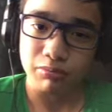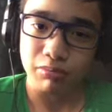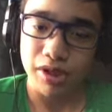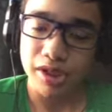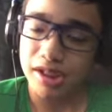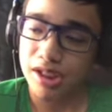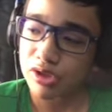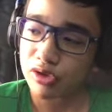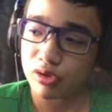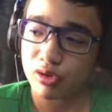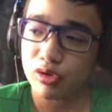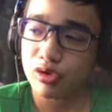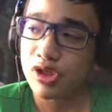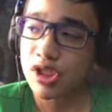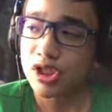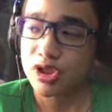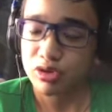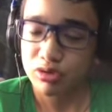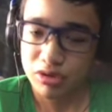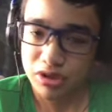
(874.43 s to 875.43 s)
but it
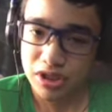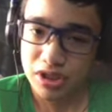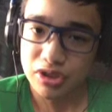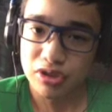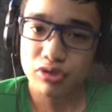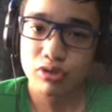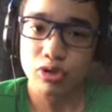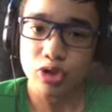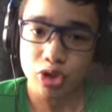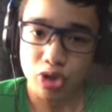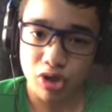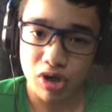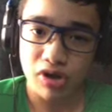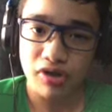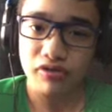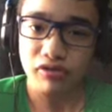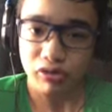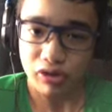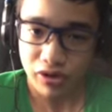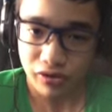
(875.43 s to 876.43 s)
only chooses to draw
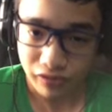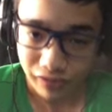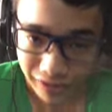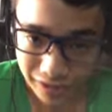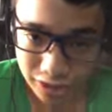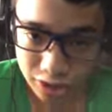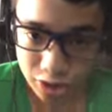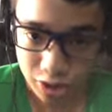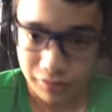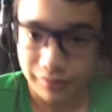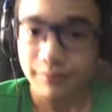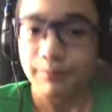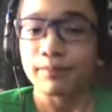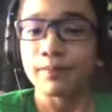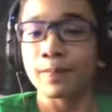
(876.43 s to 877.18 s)
for affection.